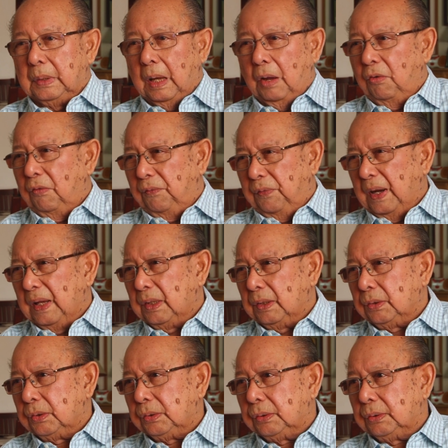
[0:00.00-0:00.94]
Our
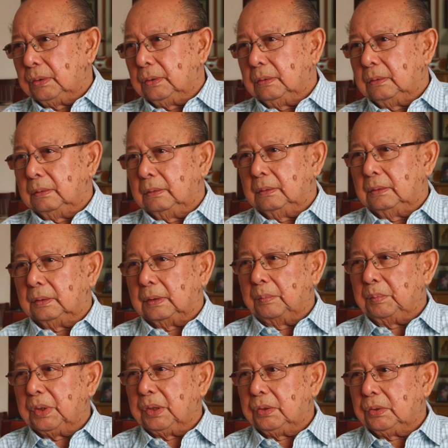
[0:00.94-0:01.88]
flag is
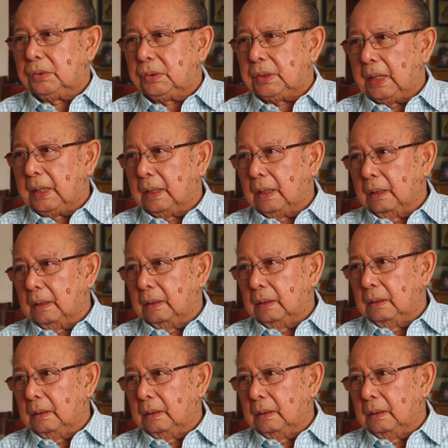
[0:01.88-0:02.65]
something sacred.